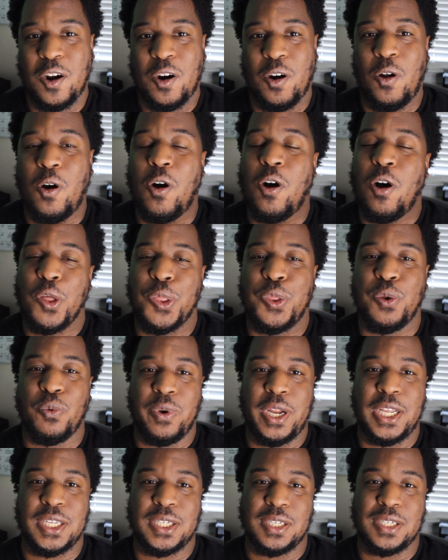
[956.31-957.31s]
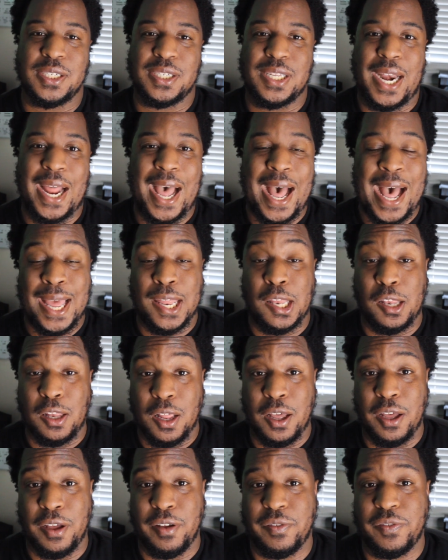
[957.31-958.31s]
are all the reasons that I
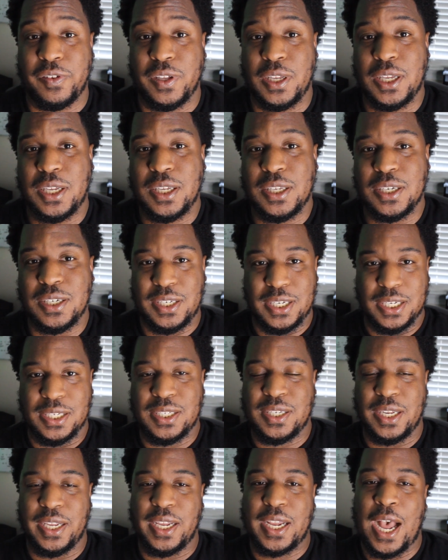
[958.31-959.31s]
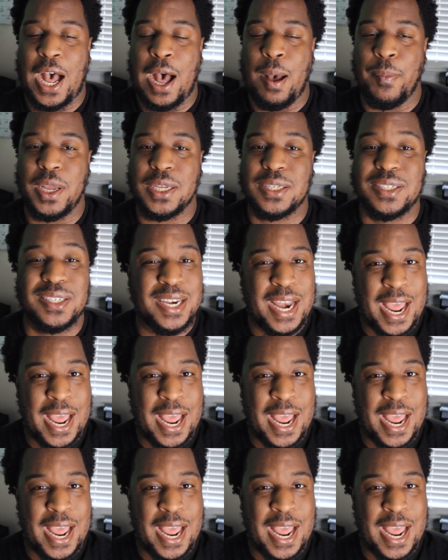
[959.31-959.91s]
love DC Comics.